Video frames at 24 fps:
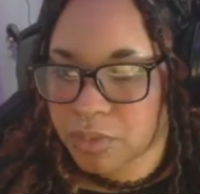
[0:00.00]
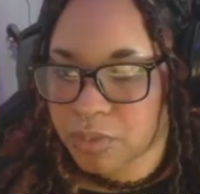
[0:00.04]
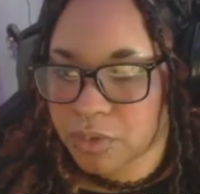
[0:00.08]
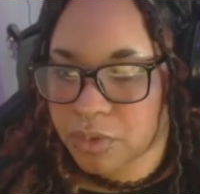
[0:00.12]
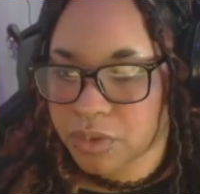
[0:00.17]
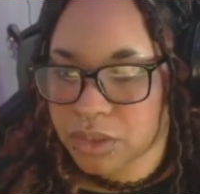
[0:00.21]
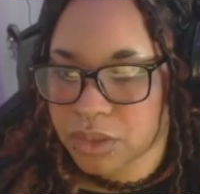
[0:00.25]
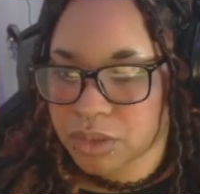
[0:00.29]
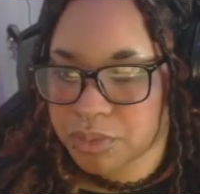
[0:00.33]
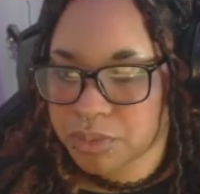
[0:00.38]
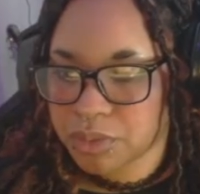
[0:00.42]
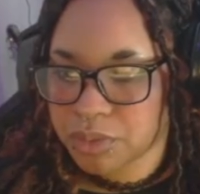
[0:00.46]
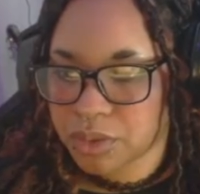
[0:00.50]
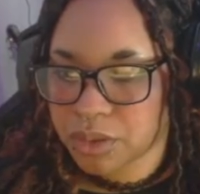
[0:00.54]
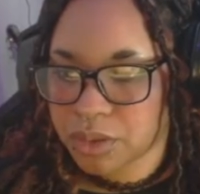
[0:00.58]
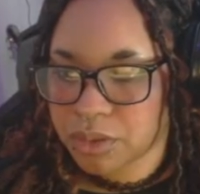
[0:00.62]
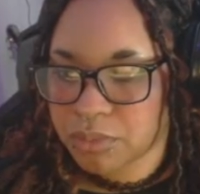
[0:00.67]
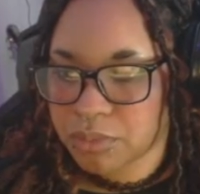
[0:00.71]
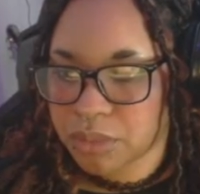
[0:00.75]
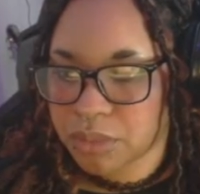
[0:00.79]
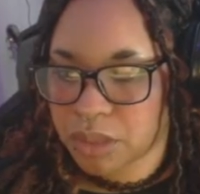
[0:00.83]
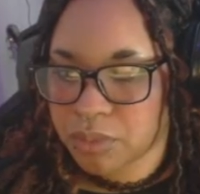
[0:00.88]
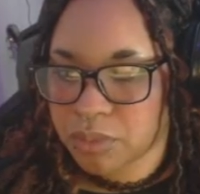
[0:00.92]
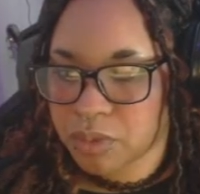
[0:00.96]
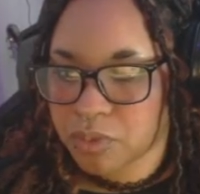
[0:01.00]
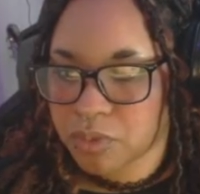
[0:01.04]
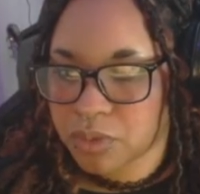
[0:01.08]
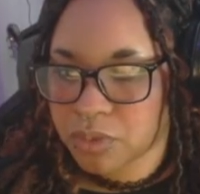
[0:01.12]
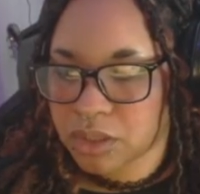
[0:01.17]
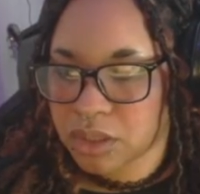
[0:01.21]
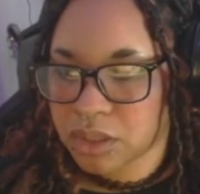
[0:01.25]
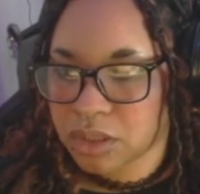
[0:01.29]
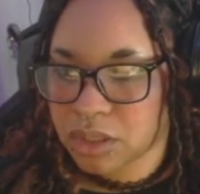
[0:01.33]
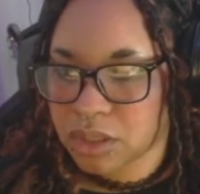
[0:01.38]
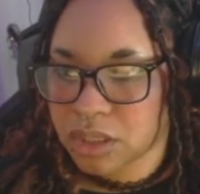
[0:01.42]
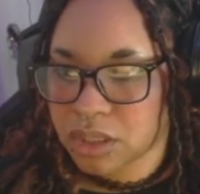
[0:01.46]
going to put maybe one
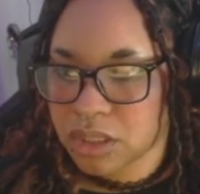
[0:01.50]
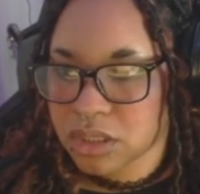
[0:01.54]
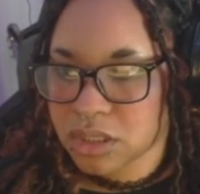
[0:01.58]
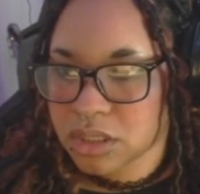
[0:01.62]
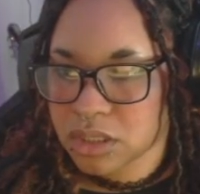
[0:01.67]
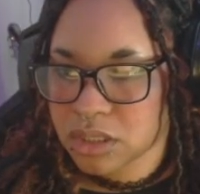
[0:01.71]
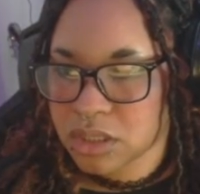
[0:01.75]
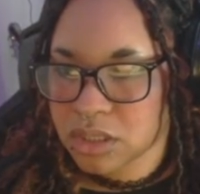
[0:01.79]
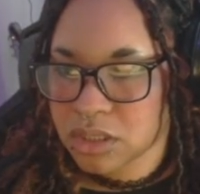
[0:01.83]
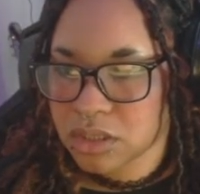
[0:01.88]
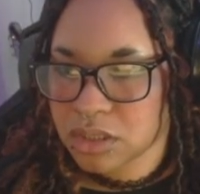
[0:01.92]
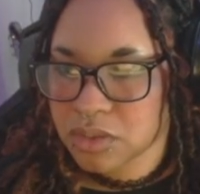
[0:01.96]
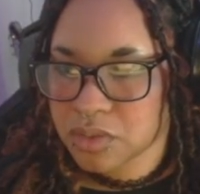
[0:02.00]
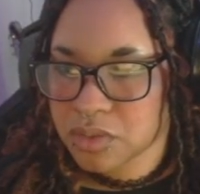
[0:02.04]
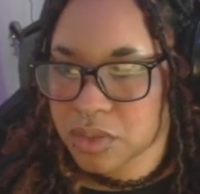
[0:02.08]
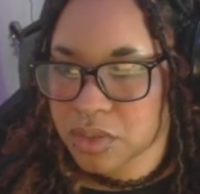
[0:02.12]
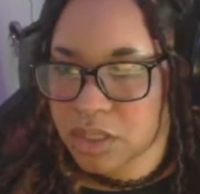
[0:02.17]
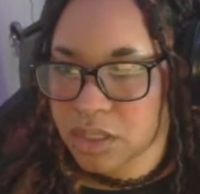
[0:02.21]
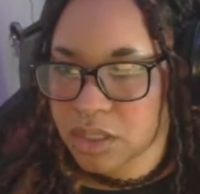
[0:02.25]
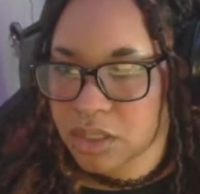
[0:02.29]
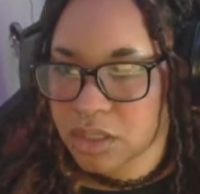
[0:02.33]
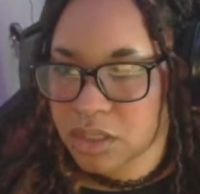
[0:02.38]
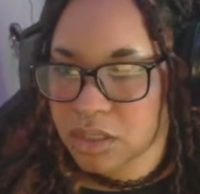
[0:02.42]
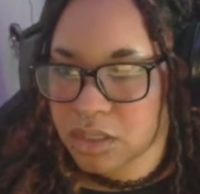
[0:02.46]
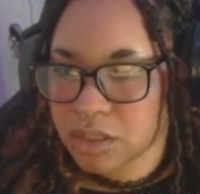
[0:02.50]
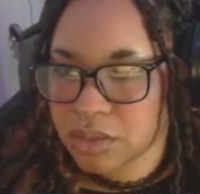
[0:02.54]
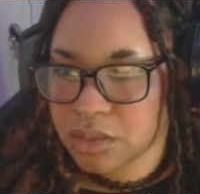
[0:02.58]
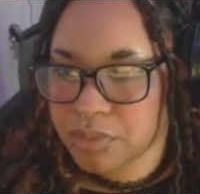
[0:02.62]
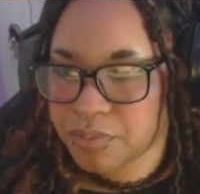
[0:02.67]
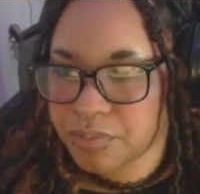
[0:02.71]
of these things right here.